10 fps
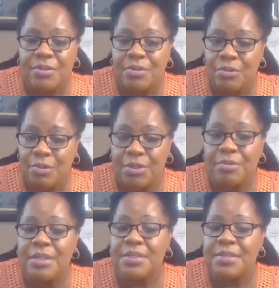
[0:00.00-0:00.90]

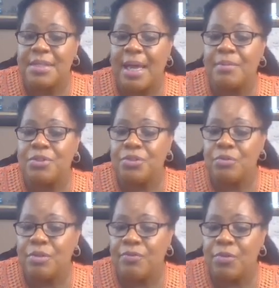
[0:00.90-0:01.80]
213 is established.
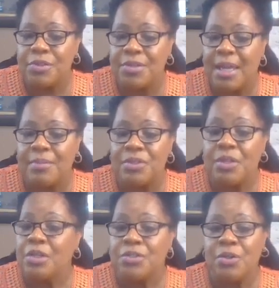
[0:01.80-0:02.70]
214 established.
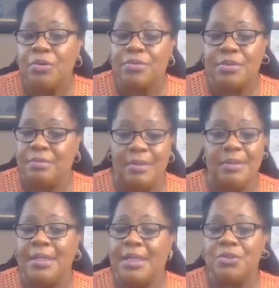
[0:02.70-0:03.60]
So
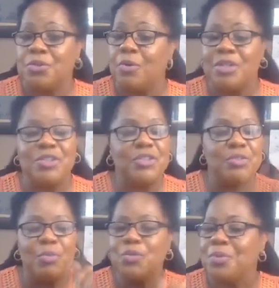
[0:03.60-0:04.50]
looking at those questions, there's
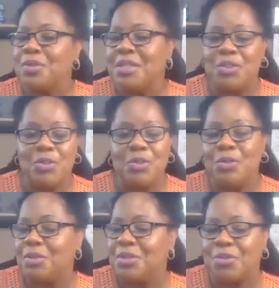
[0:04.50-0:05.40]
multiple things you could do
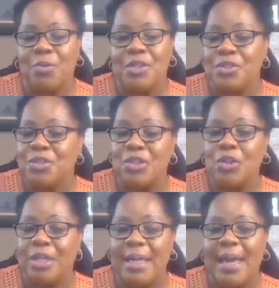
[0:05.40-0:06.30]
with this question, just
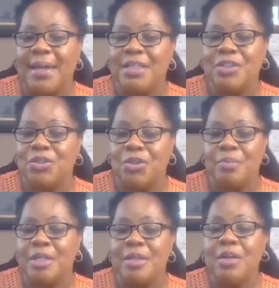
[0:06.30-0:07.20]
looking at it and
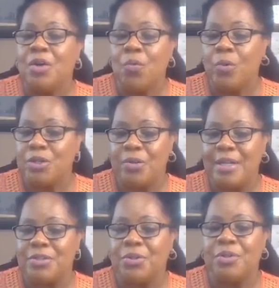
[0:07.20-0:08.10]
determining what your
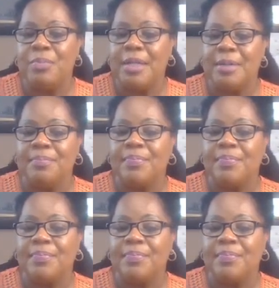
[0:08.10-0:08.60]
answer could be.